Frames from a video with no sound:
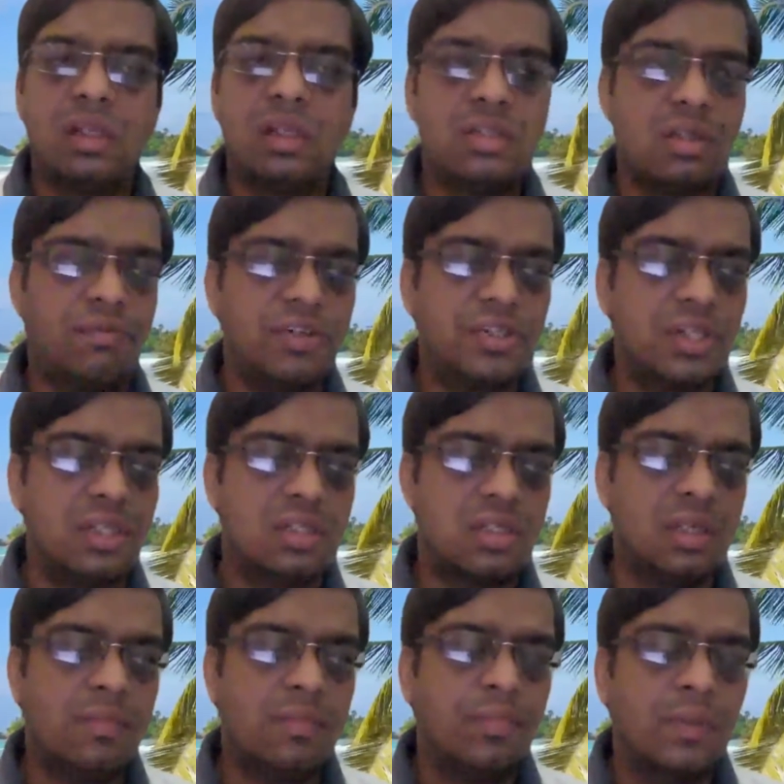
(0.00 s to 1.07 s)

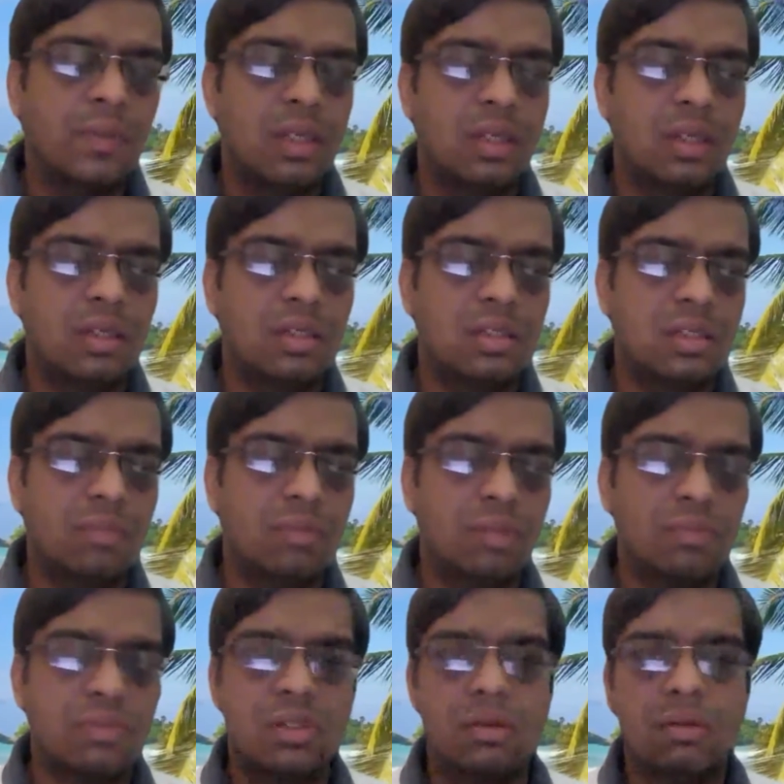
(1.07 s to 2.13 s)
insufficiency
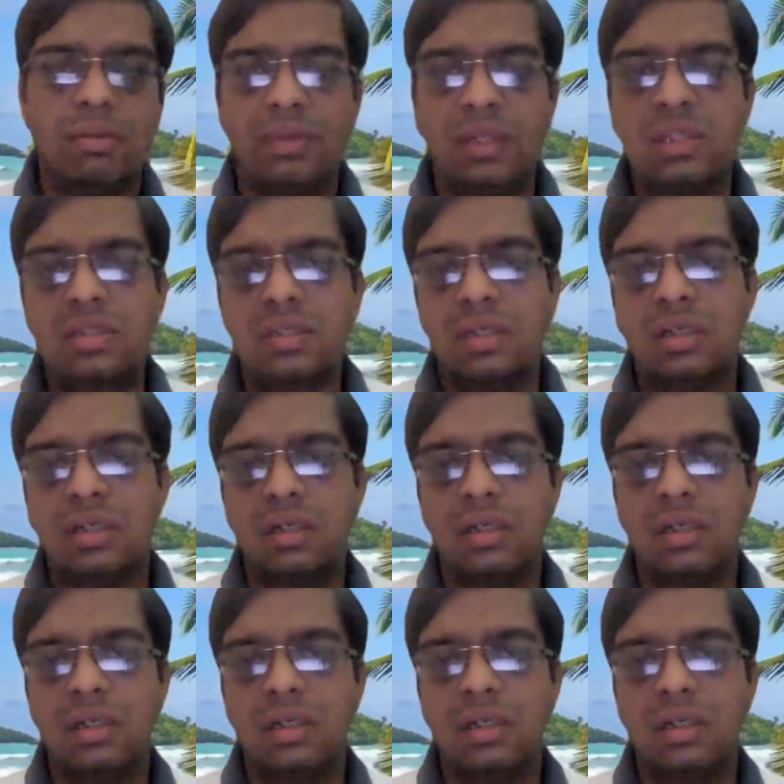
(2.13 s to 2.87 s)
symptoms, means